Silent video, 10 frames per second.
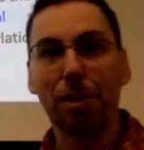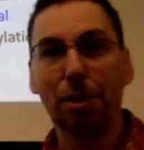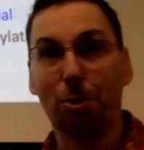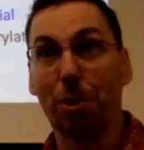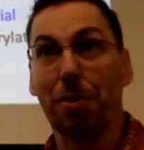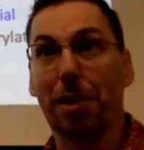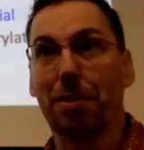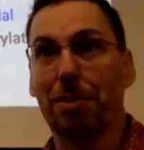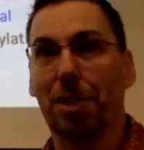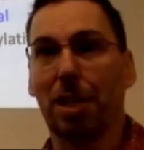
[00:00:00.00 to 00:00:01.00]

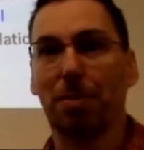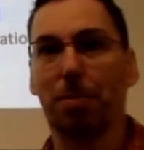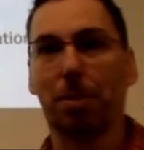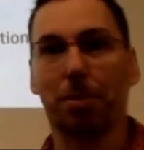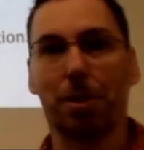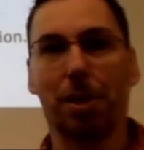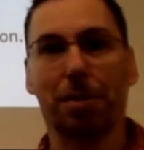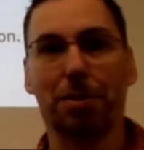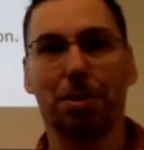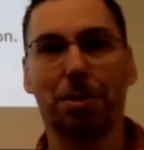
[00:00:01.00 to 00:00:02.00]
20,000 times better than
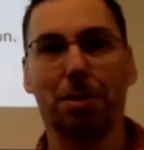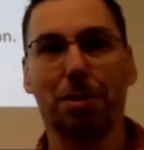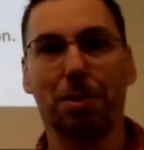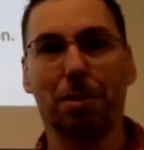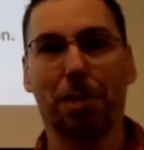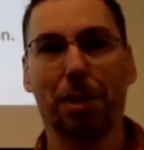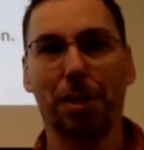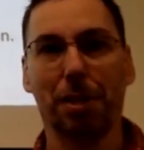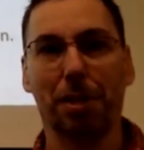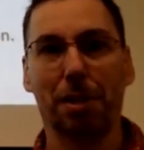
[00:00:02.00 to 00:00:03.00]
oxygen. Okay,
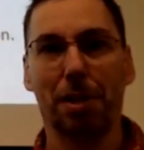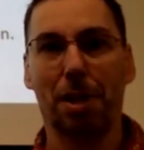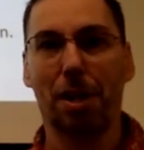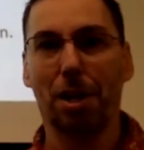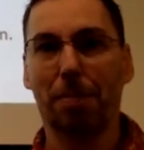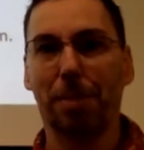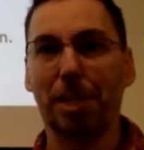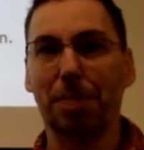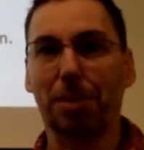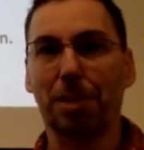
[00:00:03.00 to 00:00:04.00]
and
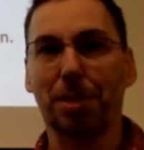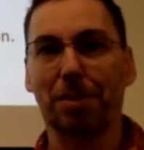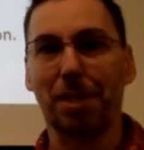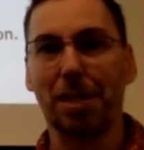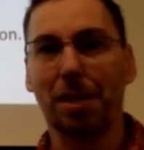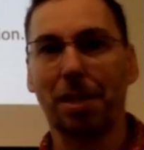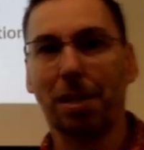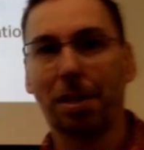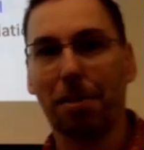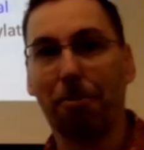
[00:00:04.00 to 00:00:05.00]
that's because of the
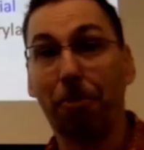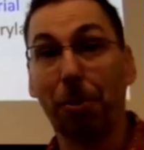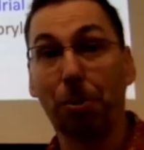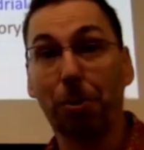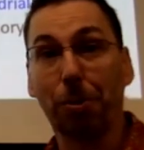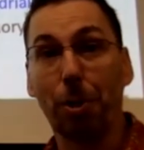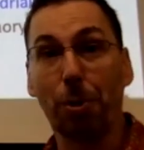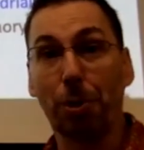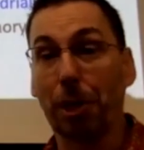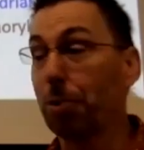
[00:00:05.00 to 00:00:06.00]
filled lone
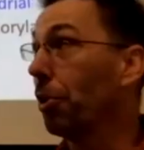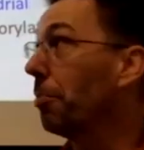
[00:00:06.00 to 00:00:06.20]
electron